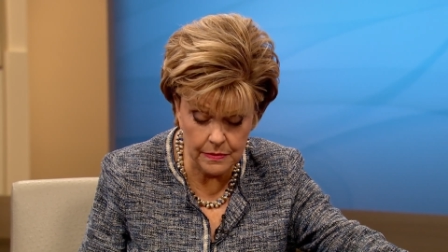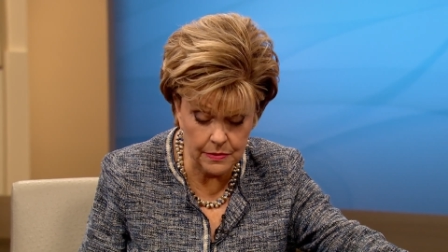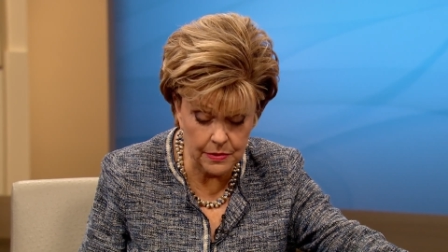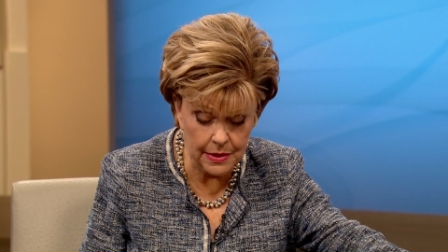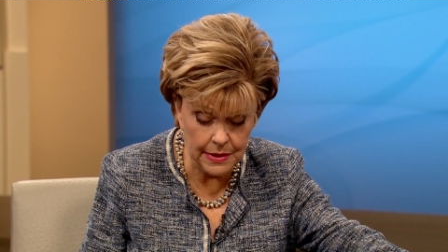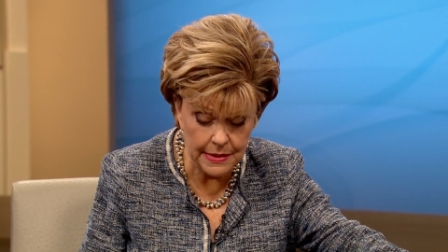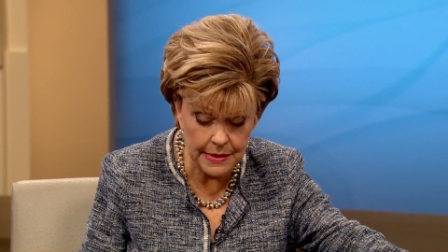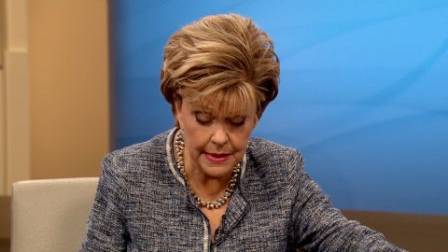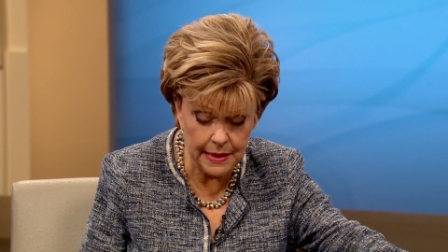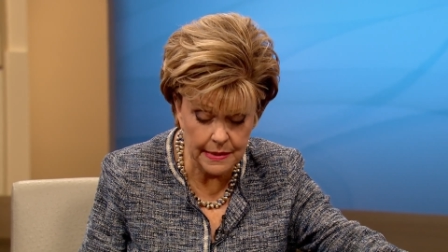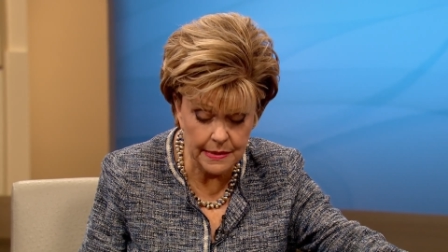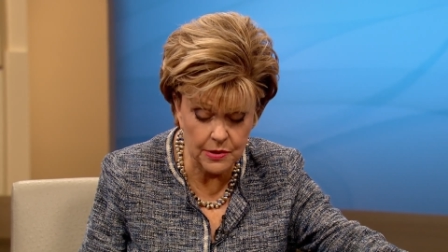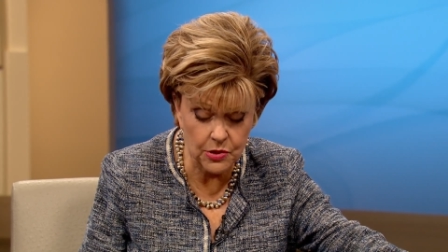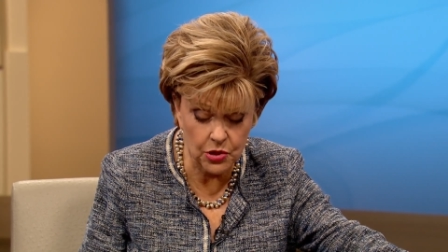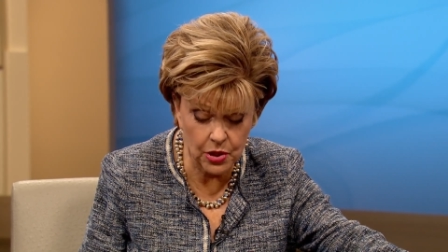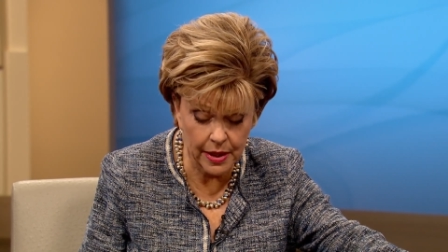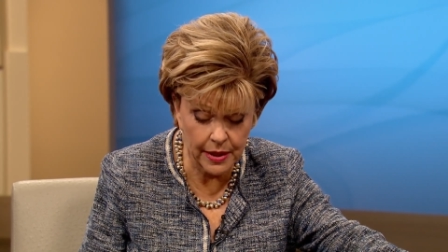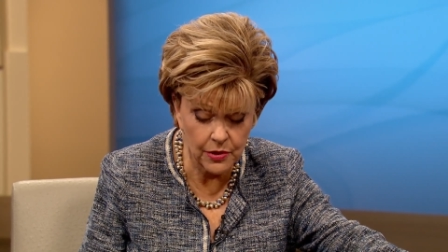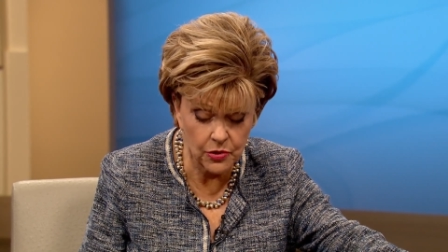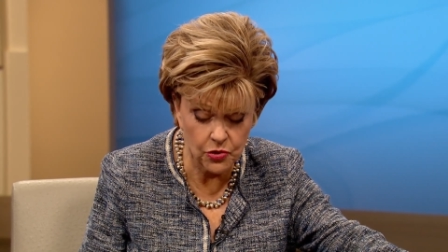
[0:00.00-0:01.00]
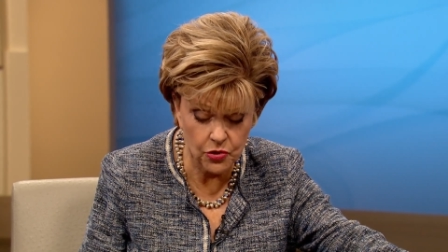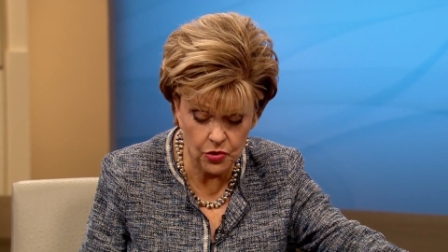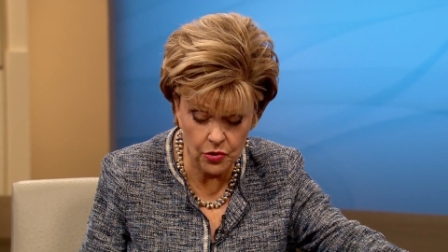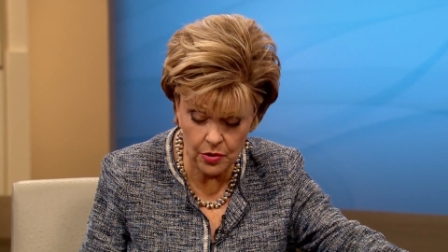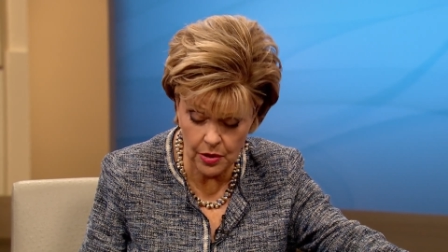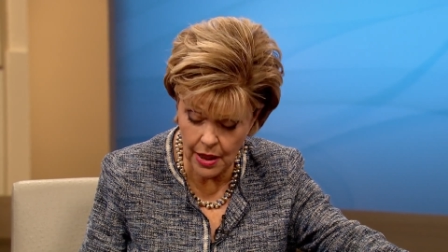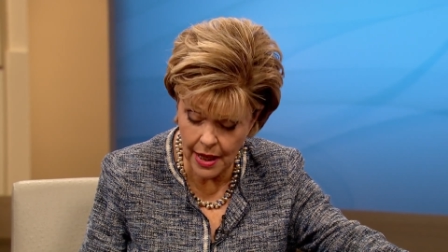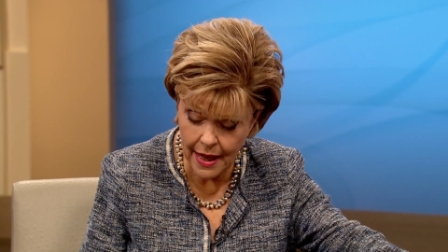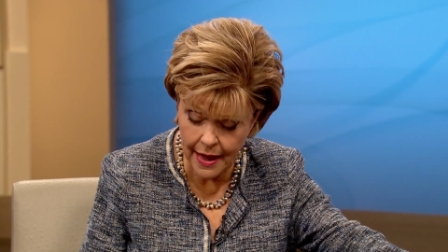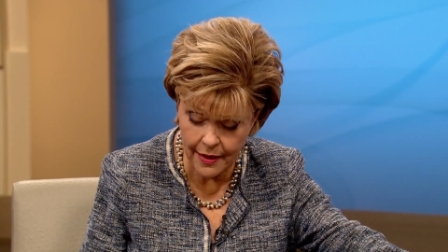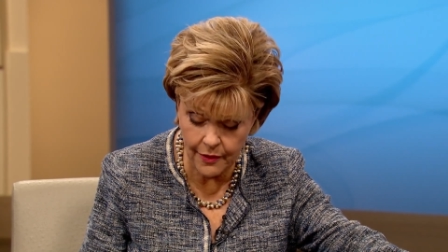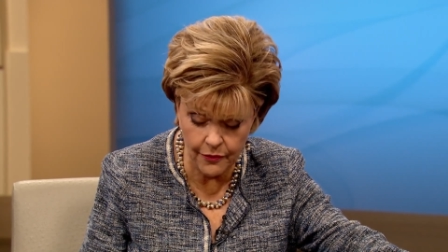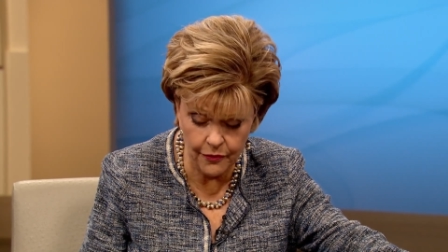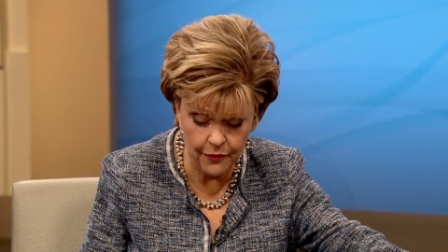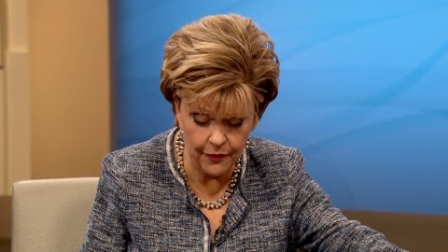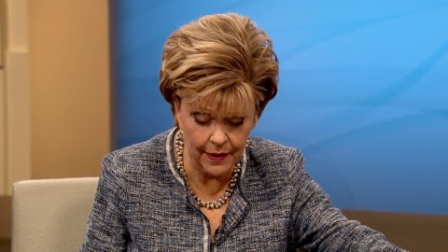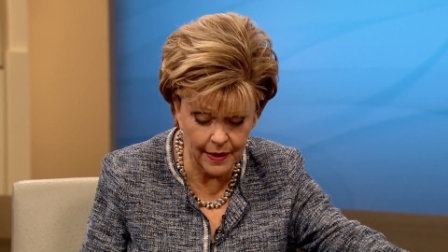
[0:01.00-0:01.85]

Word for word: just has changed your life